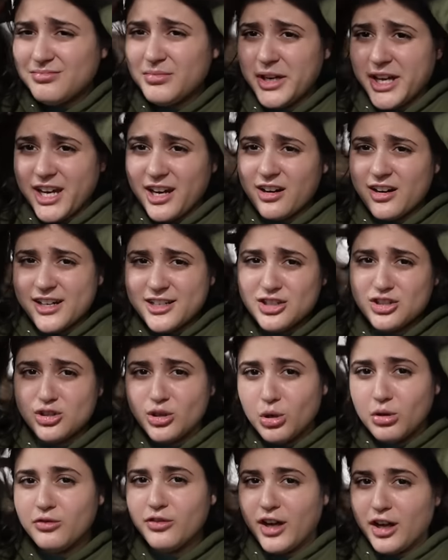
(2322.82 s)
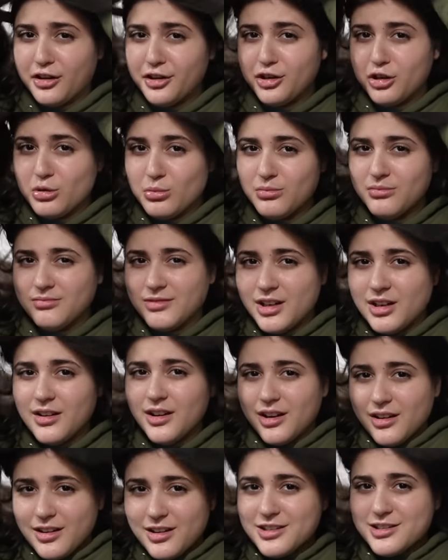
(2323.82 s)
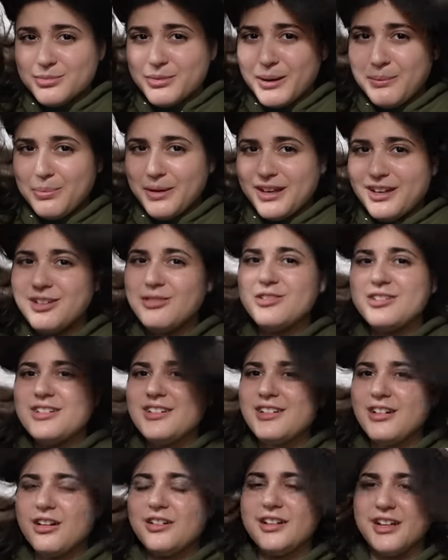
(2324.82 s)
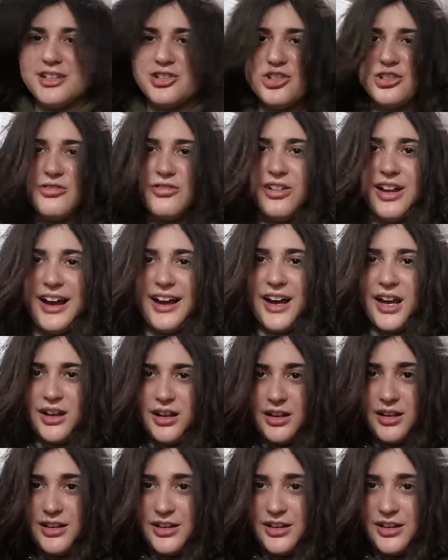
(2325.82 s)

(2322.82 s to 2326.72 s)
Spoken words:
My hair has no volume because my beanie was in all day. It's just flat.